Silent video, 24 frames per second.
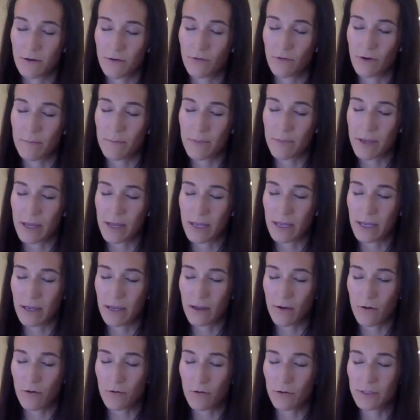
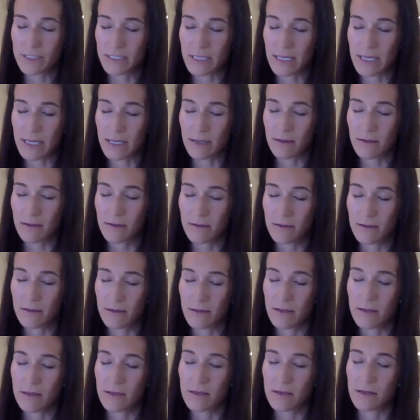gripping, holding.
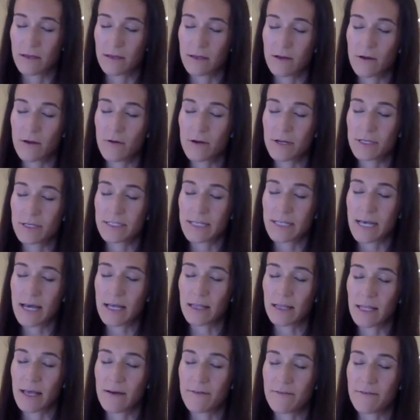Notice
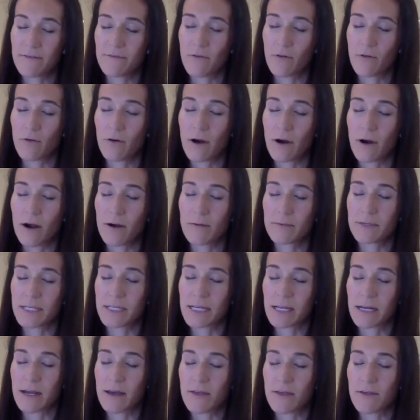that left forearm.
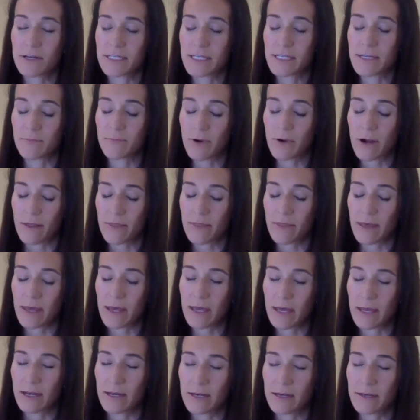Take another deep breath
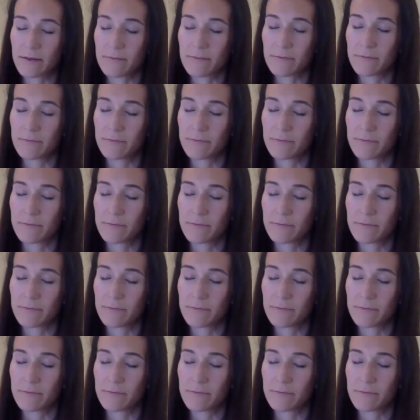in